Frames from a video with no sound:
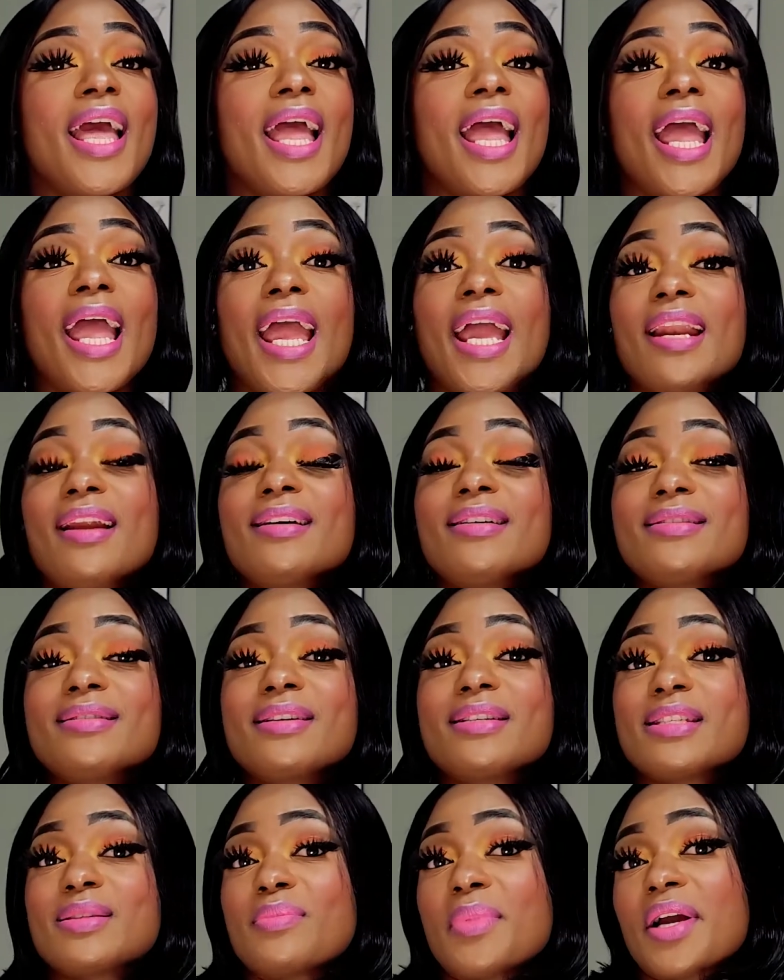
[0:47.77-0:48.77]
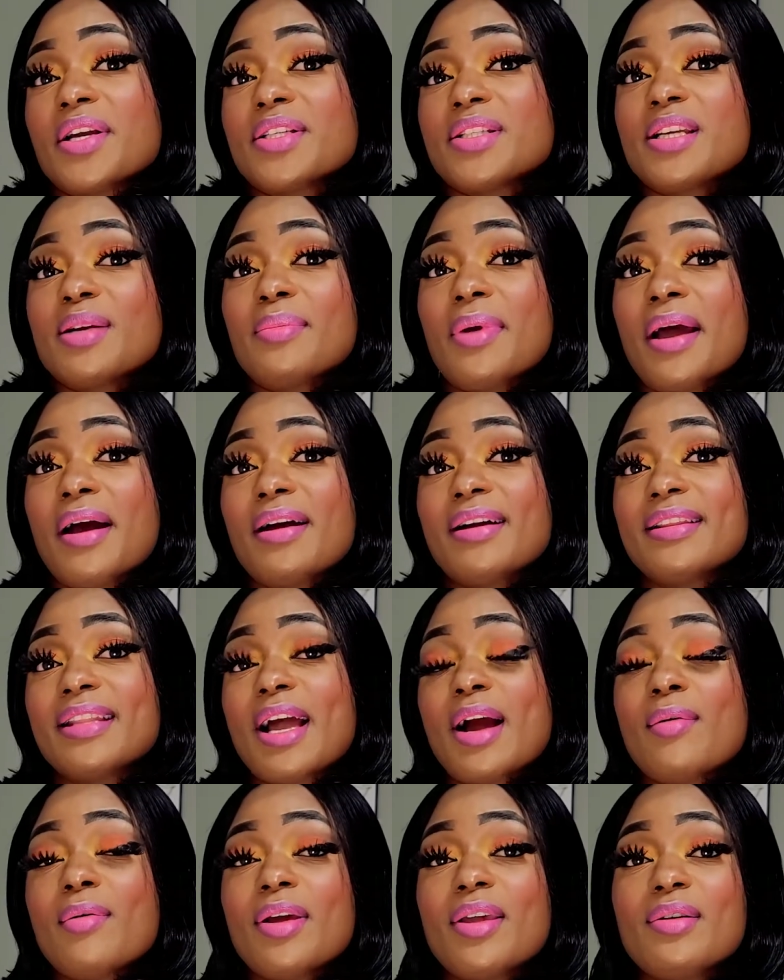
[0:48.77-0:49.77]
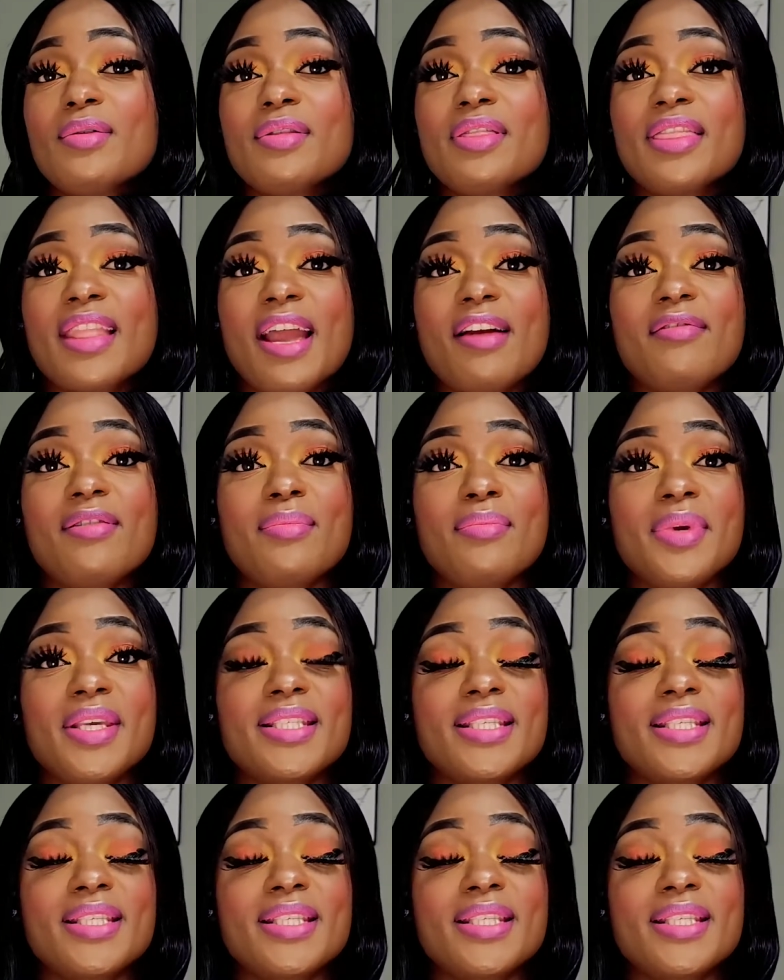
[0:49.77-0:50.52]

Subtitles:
And also smash the bell, that way you'll never miss